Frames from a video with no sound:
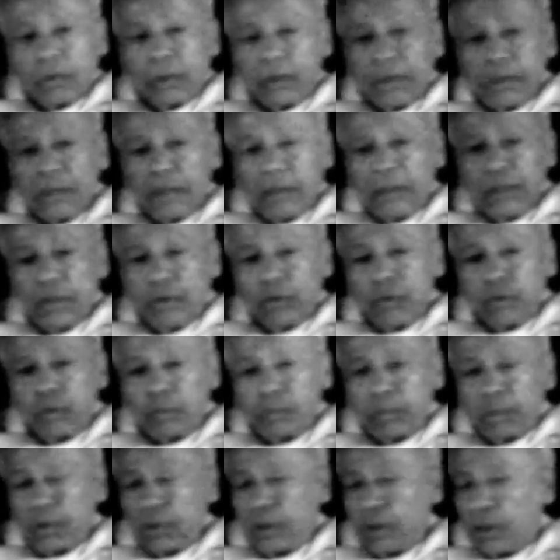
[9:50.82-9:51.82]
In the
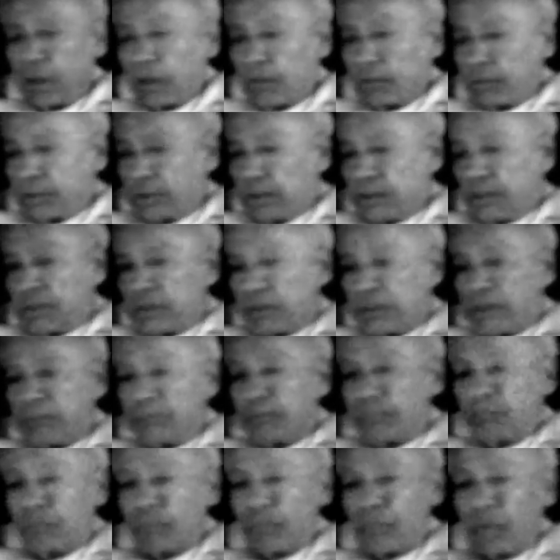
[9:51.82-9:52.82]
Udbodhan office,
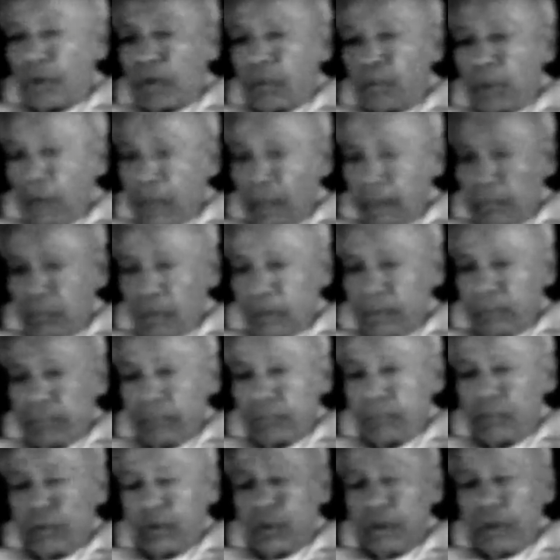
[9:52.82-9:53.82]
while
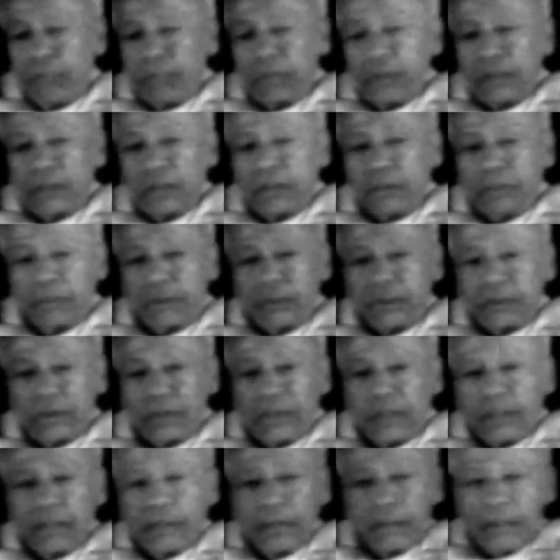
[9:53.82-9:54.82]
Holy Mother was
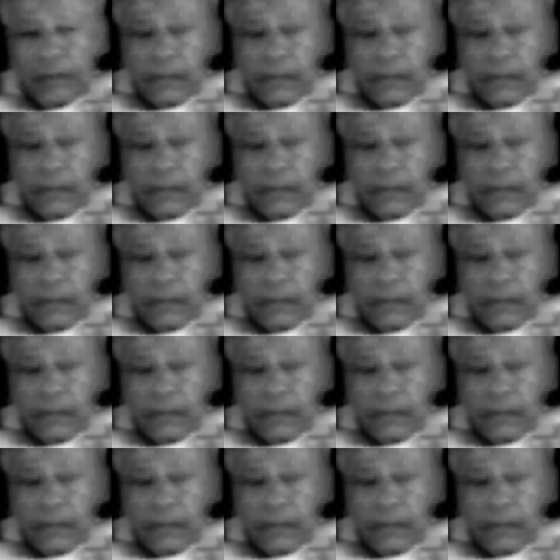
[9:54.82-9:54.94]
there,